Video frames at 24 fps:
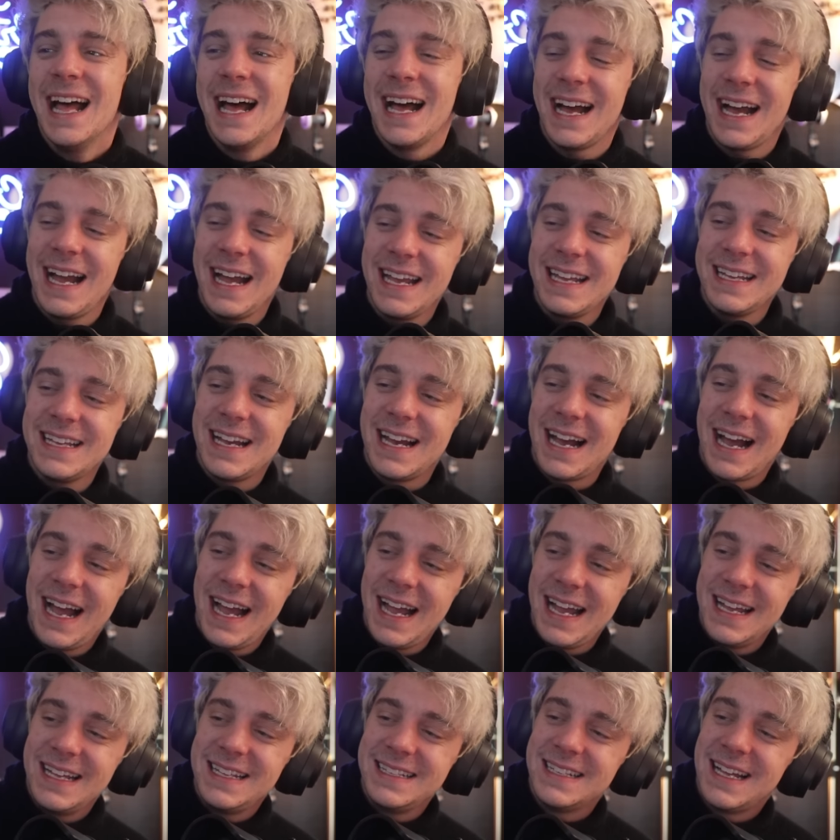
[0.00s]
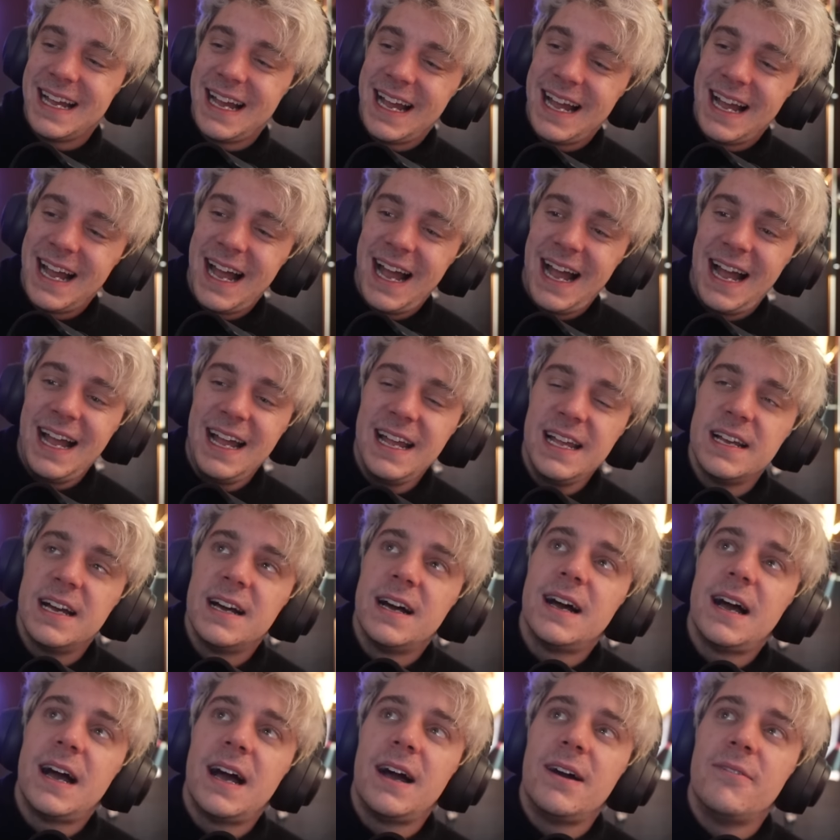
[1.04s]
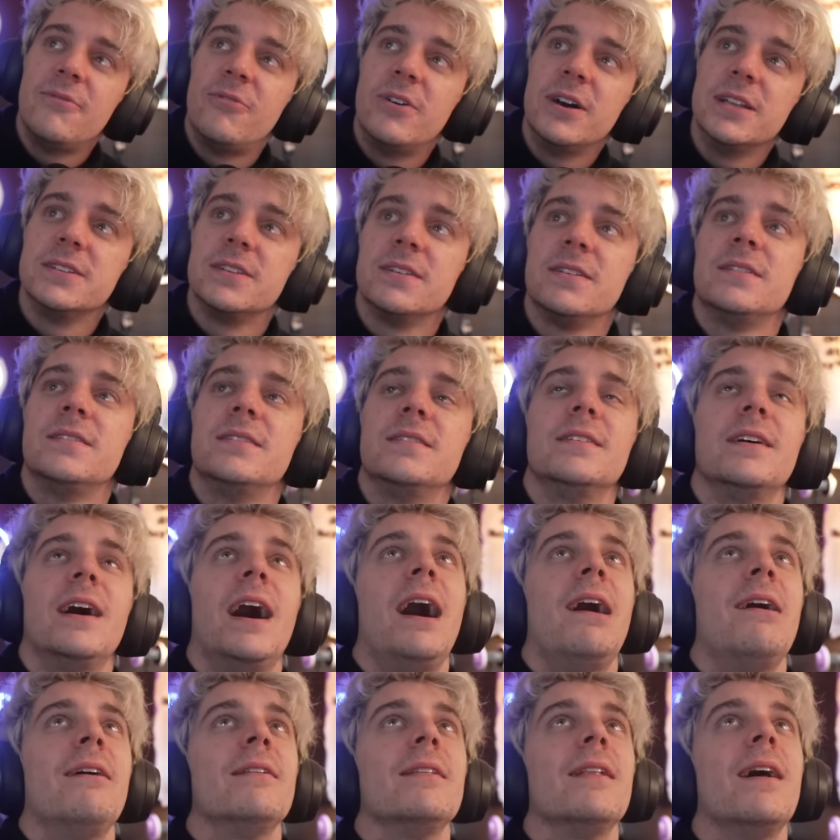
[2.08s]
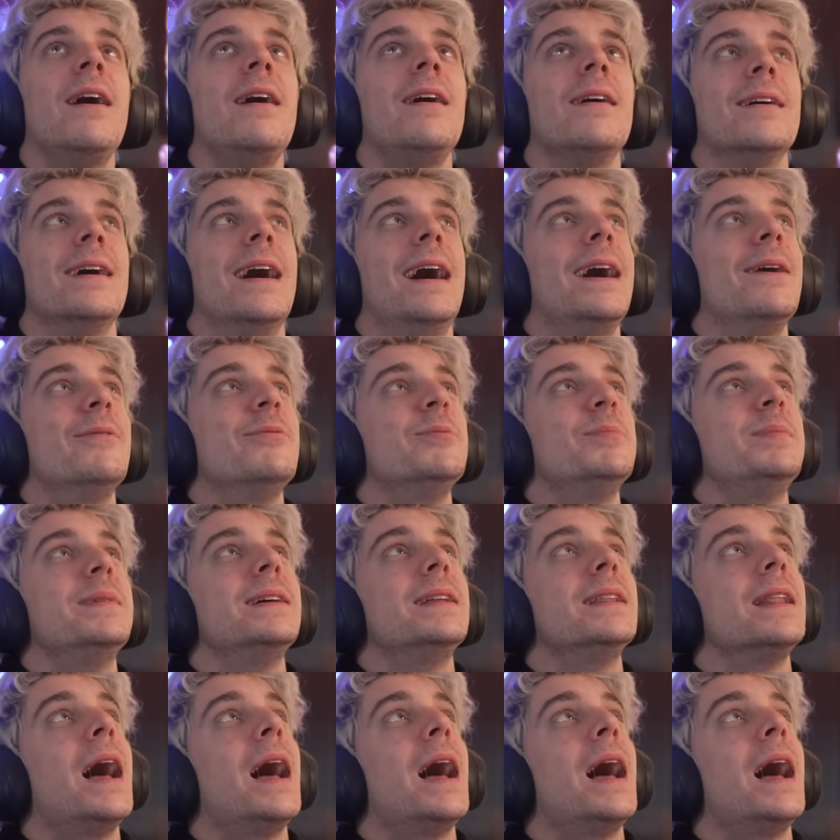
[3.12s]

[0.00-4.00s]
I wonder how long I will be